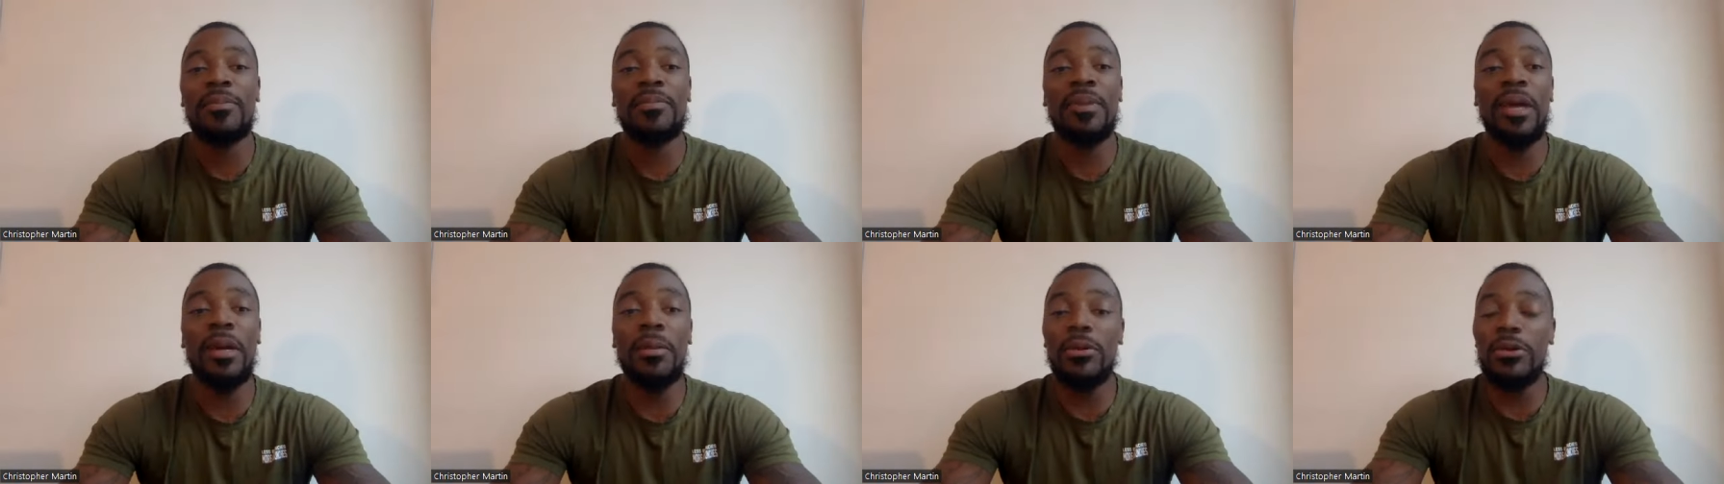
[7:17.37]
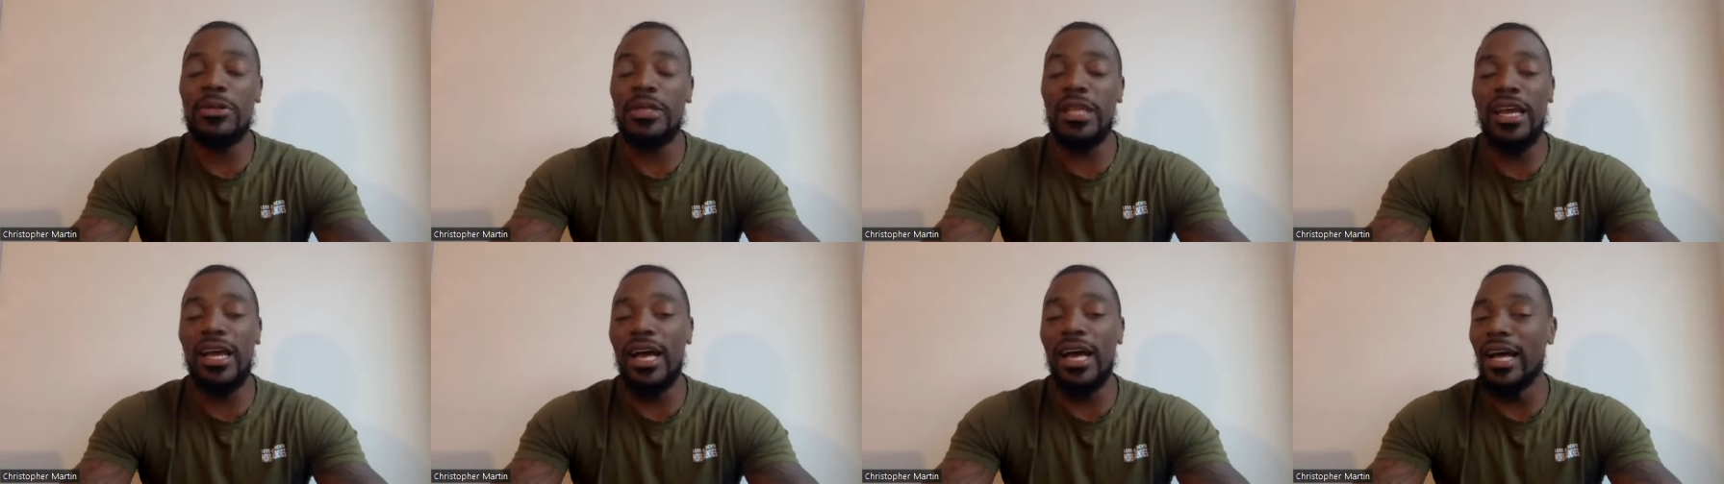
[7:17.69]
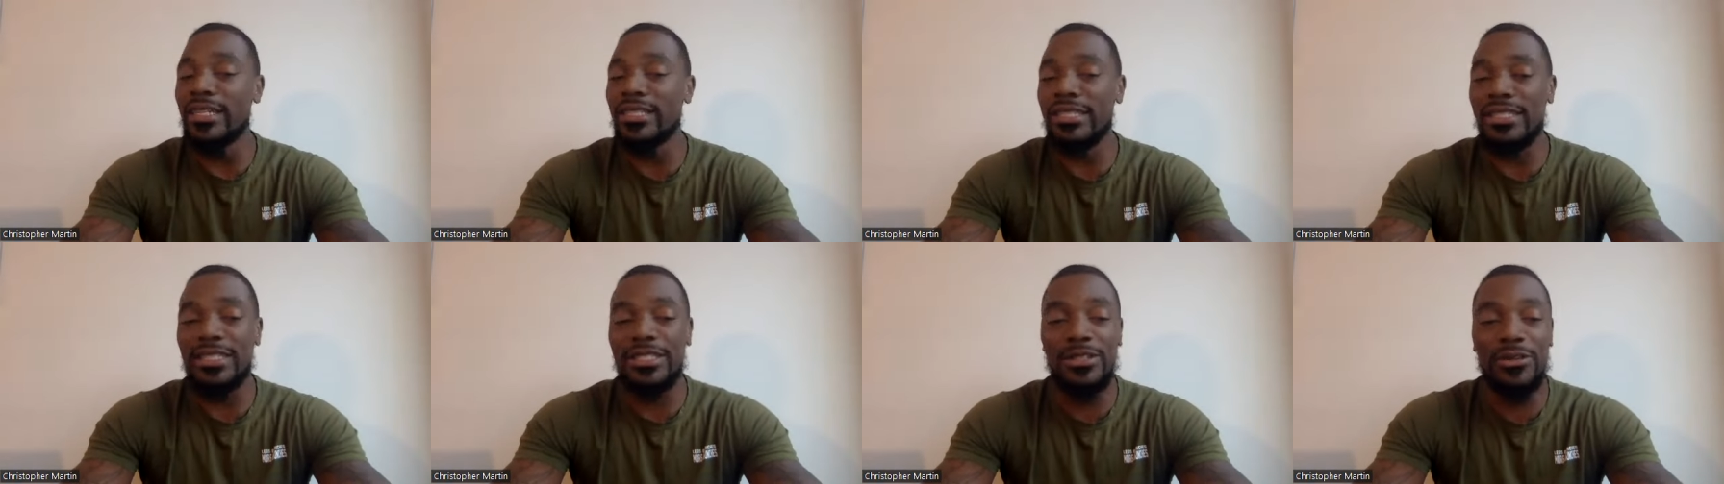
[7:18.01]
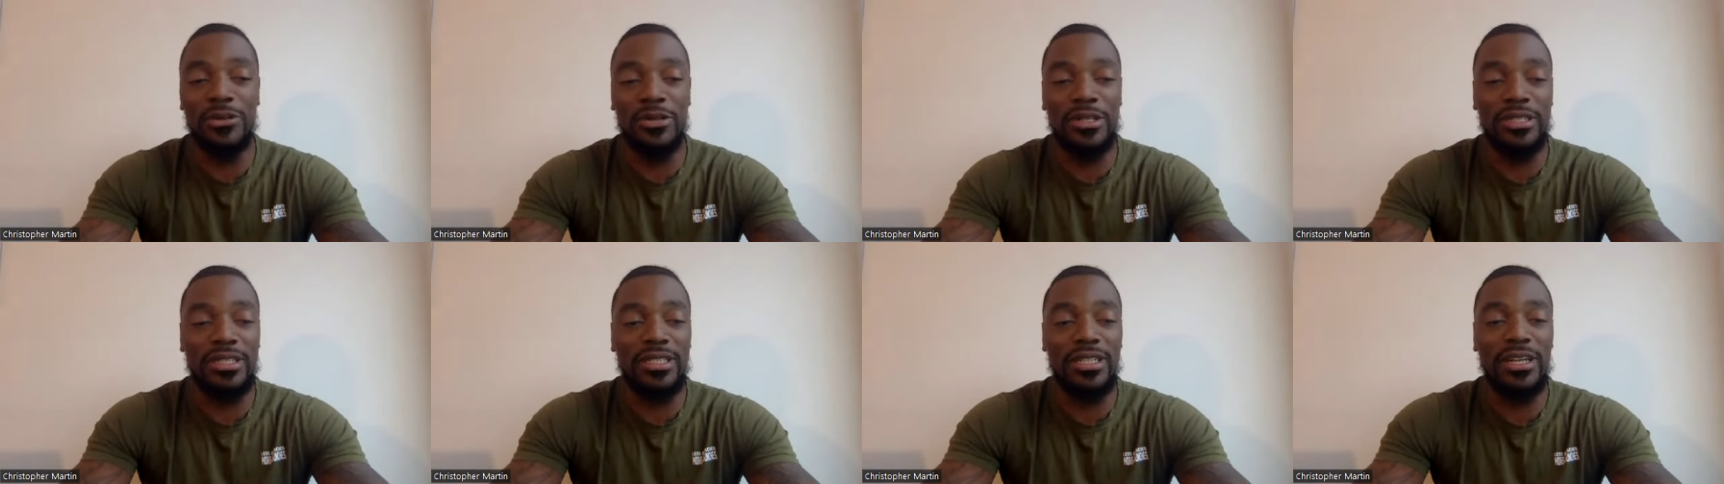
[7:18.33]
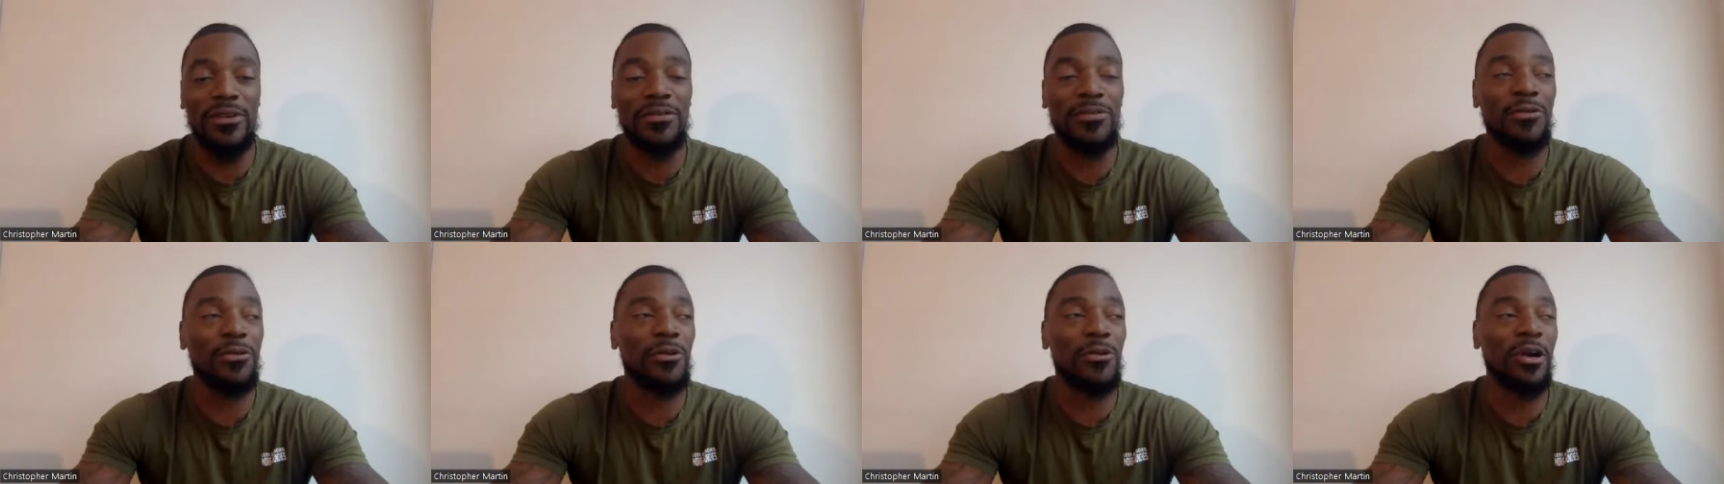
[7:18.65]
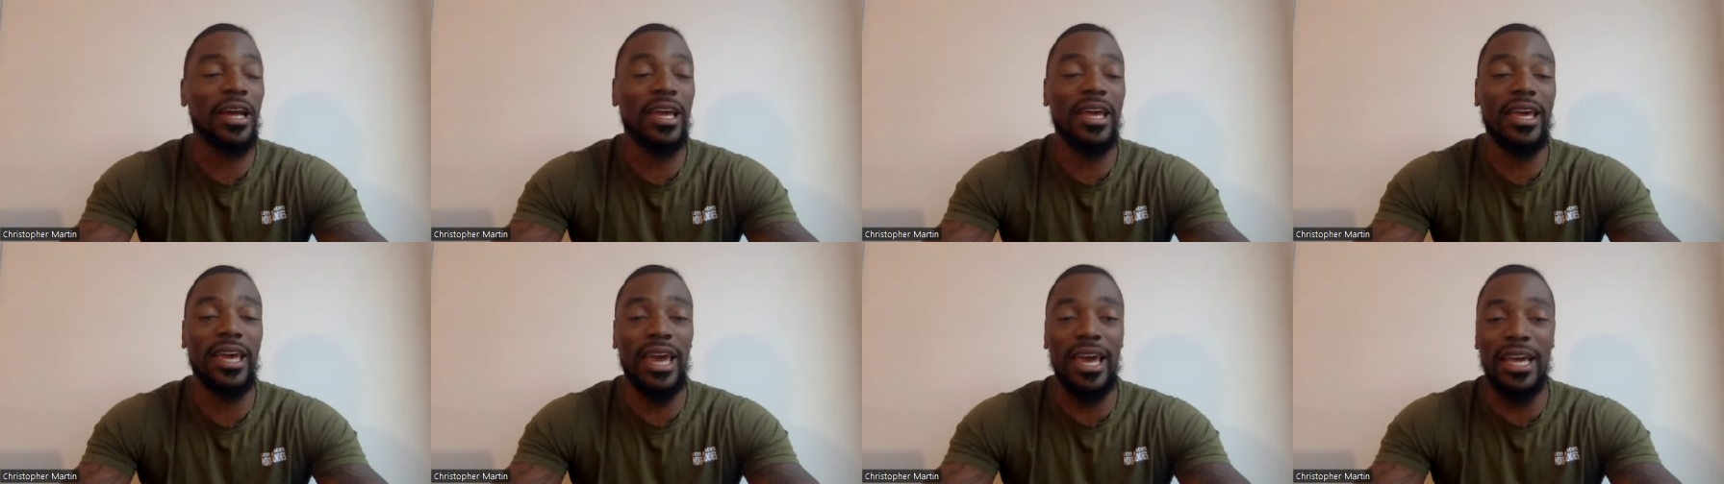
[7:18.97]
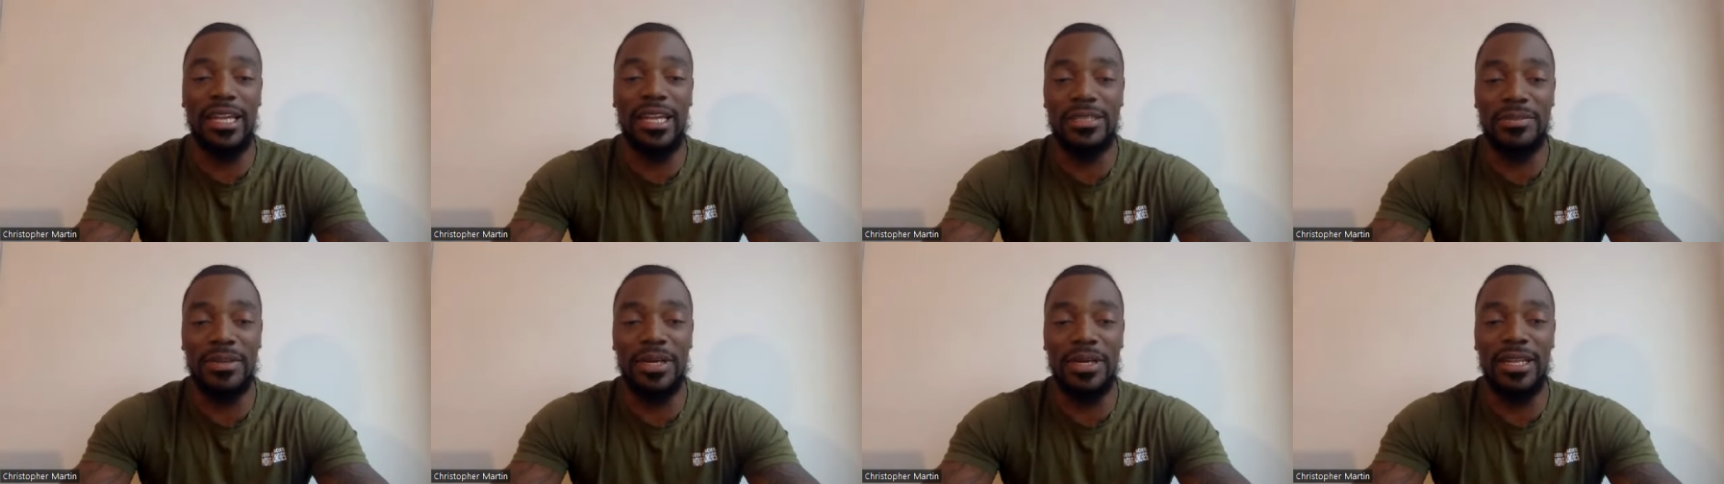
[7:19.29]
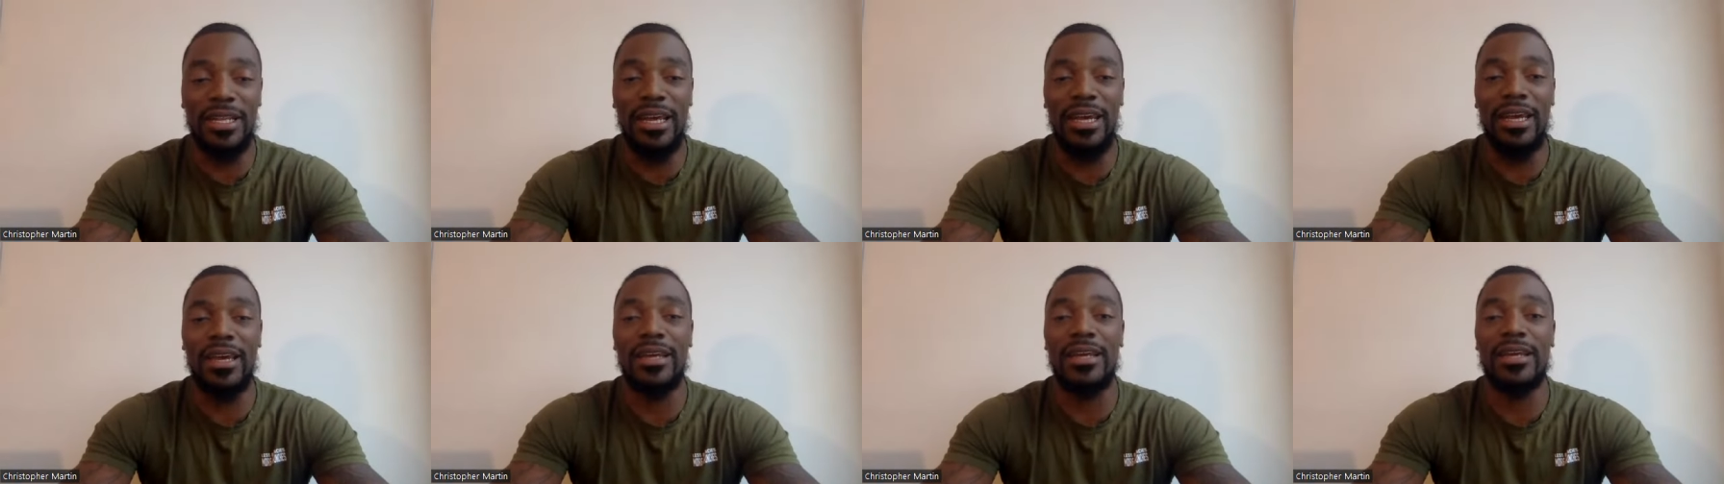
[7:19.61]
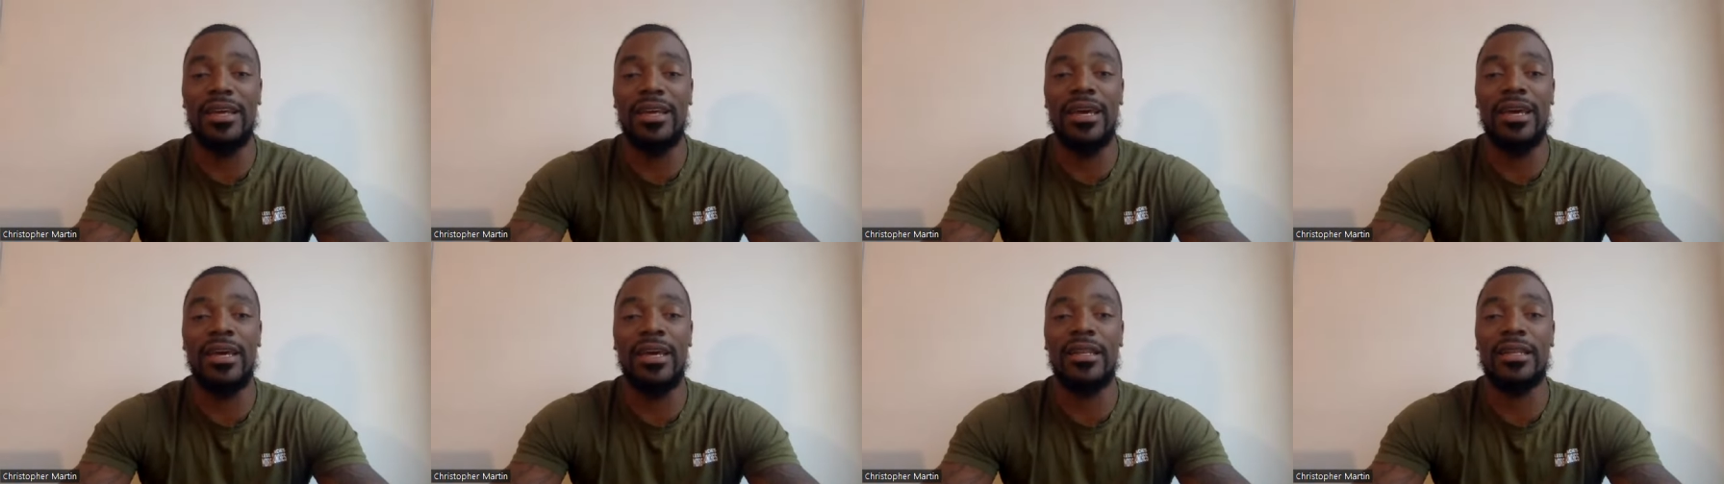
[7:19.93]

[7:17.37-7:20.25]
People think I just do the stuff for engagement and, right.